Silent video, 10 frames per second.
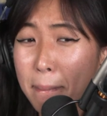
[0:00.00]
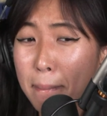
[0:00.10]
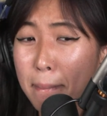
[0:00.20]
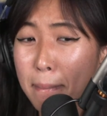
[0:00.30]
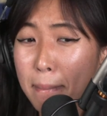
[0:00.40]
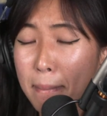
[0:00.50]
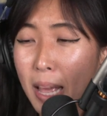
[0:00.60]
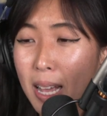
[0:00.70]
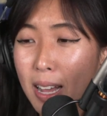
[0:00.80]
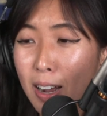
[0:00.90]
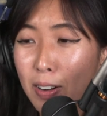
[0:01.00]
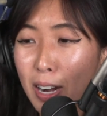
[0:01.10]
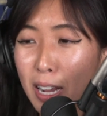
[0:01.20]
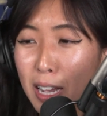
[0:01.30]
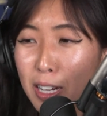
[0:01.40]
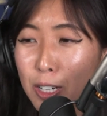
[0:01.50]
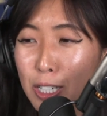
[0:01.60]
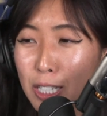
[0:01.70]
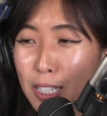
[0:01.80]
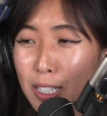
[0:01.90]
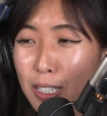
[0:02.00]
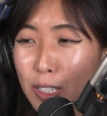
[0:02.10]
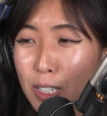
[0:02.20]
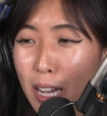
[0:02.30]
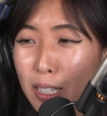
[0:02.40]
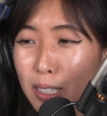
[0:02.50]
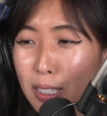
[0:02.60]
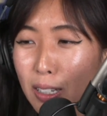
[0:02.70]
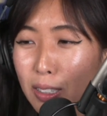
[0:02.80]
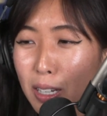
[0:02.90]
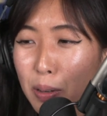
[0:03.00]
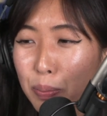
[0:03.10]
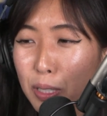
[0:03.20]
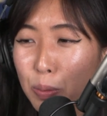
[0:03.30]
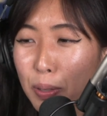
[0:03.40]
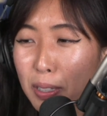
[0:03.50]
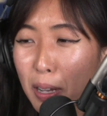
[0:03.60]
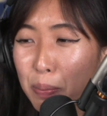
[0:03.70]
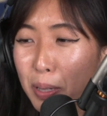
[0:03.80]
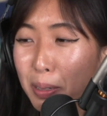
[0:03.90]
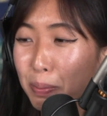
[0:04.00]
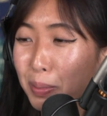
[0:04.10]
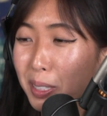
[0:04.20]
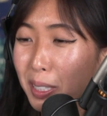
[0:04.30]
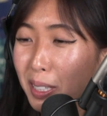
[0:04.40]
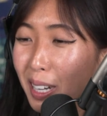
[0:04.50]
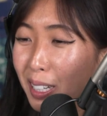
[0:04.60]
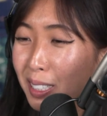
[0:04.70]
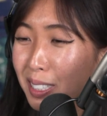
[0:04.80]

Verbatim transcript: All right, any Christians, Catholics out there, please bring that meme to the next